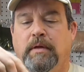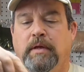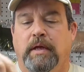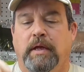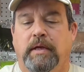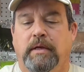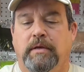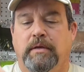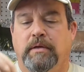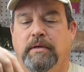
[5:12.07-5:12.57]

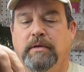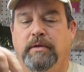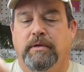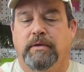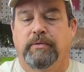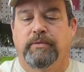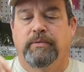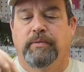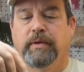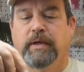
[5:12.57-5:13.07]
and get a
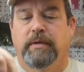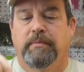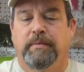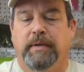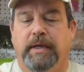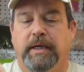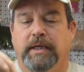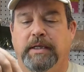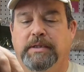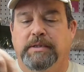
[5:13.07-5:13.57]
good thread
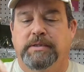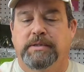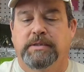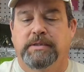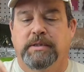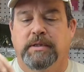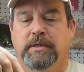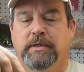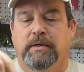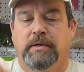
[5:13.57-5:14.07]

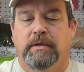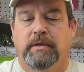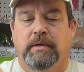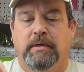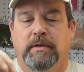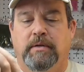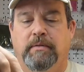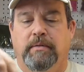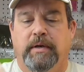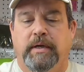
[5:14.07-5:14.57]
base
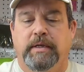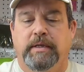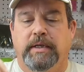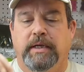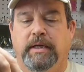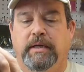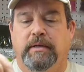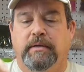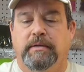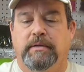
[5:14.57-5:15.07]
right
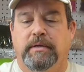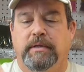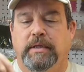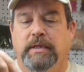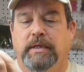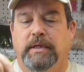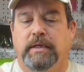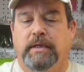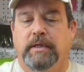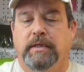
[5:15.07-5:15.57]
down to
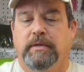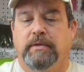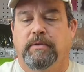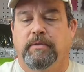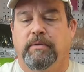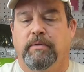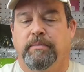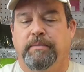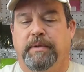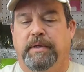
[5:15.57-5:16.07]
the end
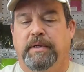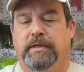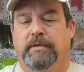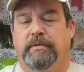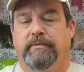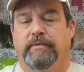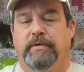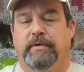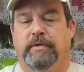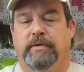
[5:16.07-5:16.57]
or bend
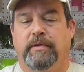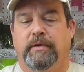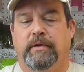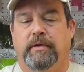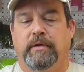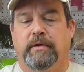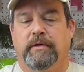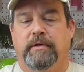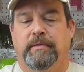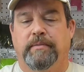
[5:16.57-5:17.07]
of the
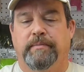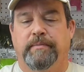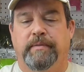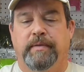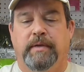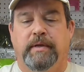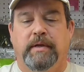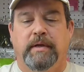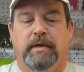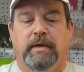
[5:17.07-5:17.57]
hook.
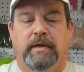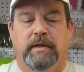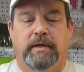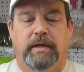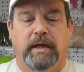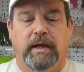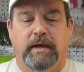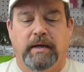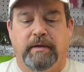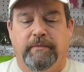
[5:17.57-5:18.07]

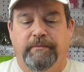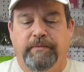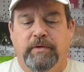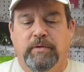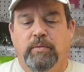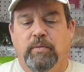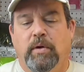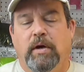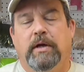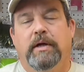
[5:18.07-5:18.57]
Now, if
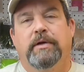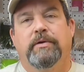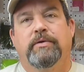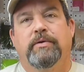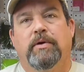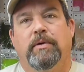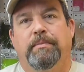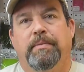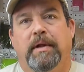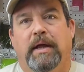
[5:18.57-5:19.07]
you wanted
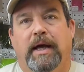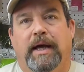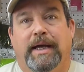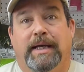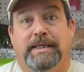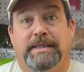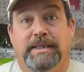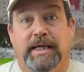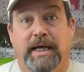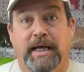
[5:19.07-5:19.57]
to apply
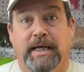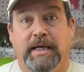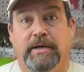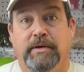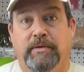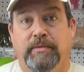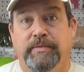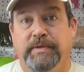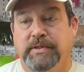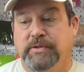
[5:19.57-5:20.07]
a
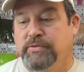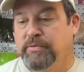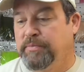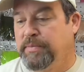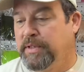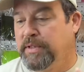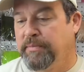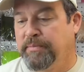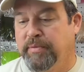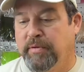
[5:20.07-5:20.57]
tail, this would
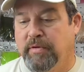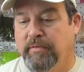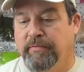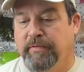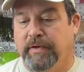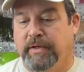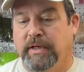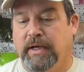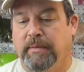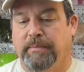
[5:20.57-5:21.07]
be the
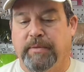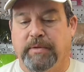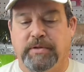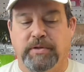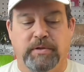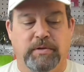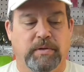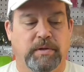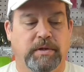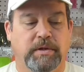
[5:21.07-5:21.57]
perfect
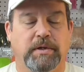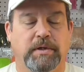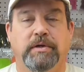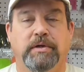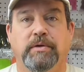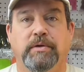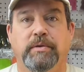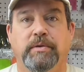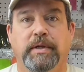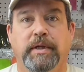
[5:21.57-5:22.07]
opportunity to
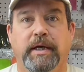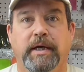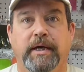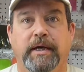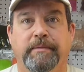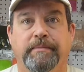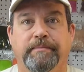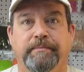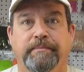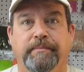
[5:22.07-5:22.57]
do
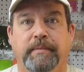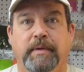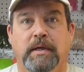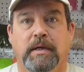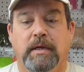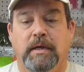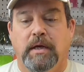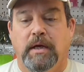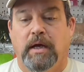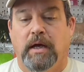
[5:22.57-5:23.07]
that.
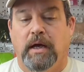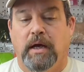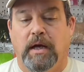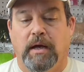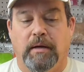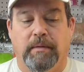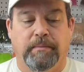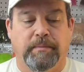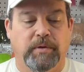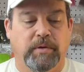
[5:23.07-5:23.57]

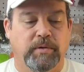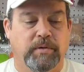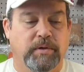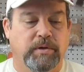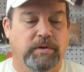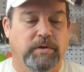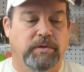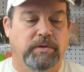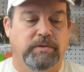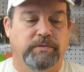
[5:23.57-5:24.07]
You
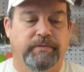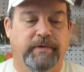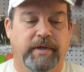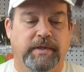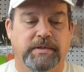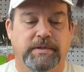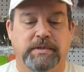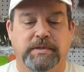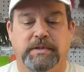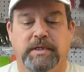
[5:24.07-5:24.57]
could use
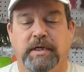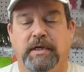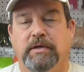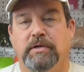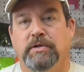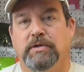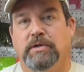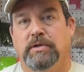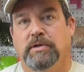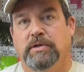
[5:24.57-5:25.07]
pheasant tail,
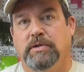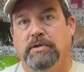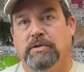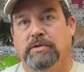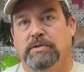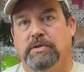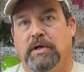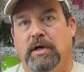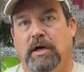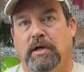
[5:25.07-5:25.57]
you could
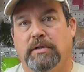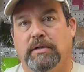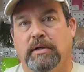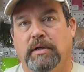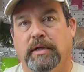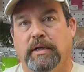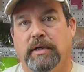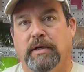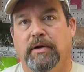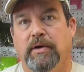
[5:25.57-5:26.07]
use coq de
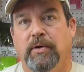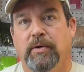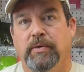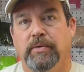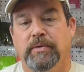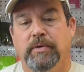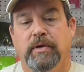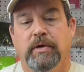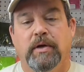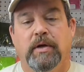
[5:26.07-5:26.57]

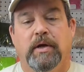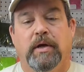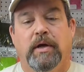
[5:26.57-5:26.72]
leon,